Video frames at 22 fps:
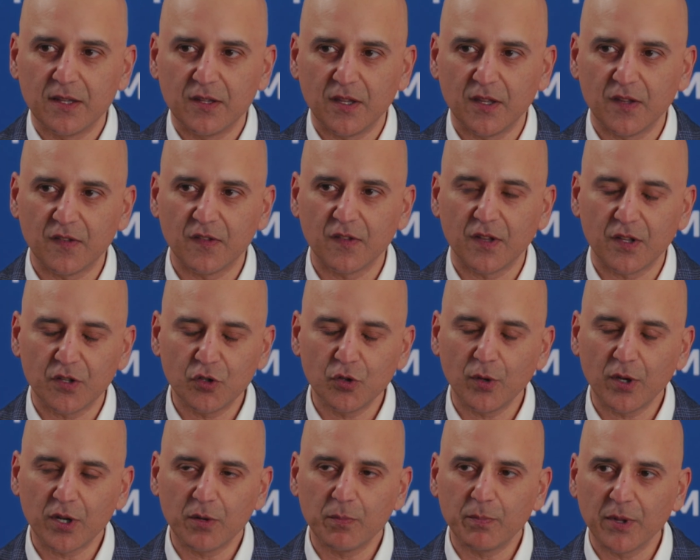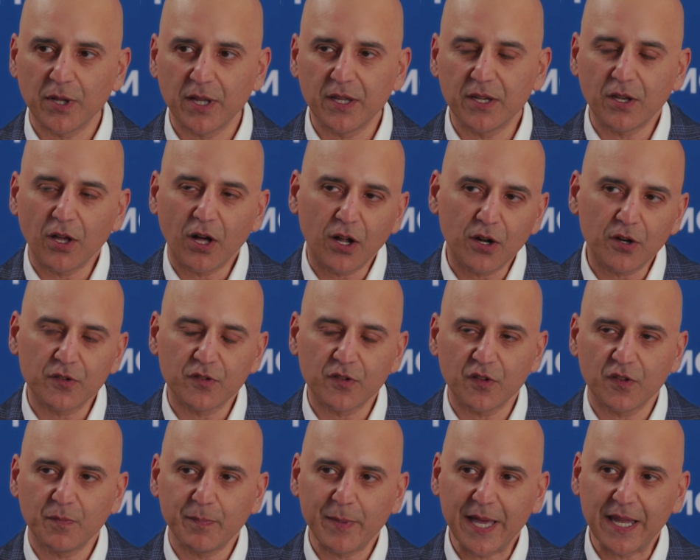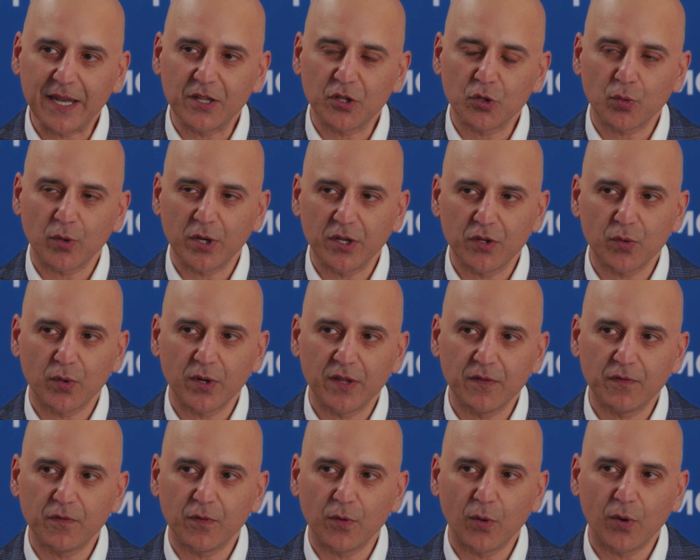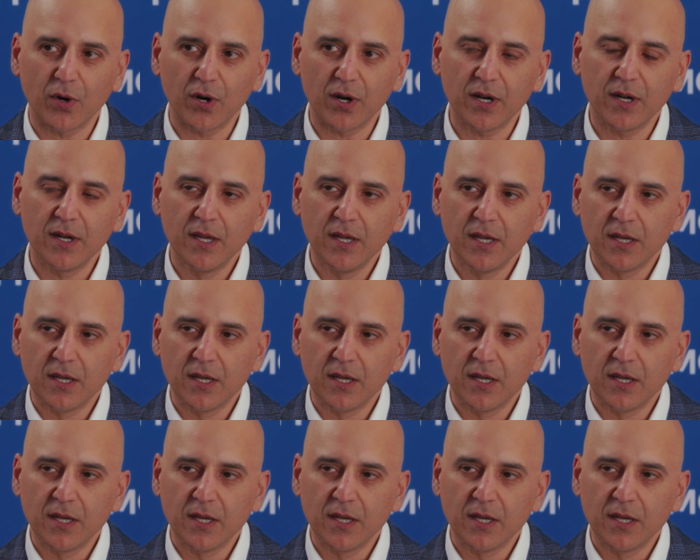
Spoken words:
There's $200 billion to spend in 2024,